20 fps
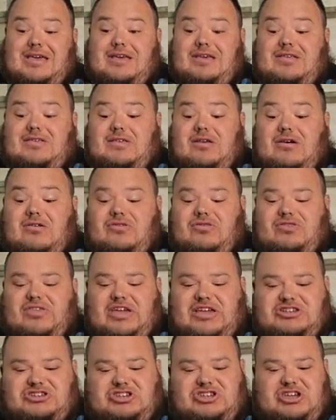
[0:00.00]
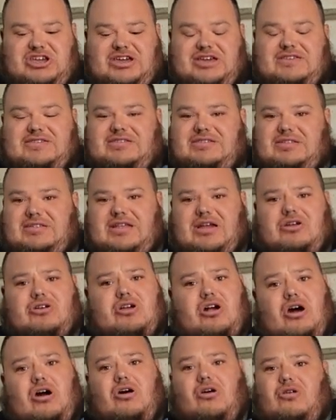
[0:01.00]
So these chicks, they're
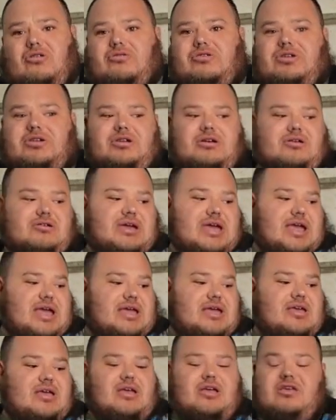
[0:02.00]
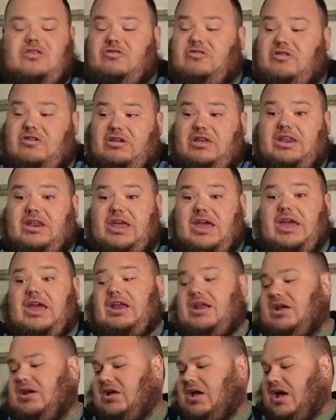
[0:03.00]
cold, okay? So you need,
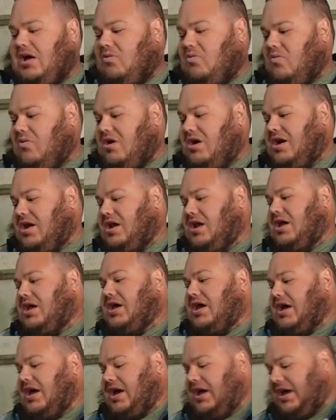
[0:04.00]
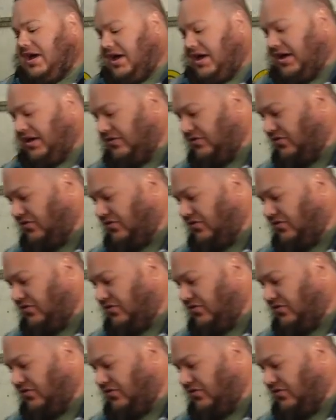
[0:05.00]
one, a heat